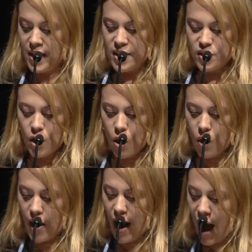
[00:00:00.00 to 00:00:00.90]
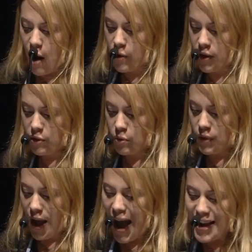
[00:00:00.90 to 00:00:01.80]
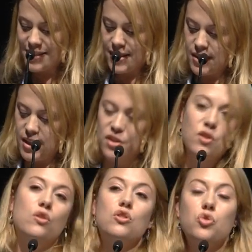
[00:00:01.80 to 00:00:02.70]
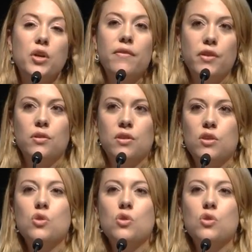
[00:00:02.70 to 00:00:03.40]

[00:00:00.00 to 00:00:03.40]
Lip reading: So how can ICTs contribute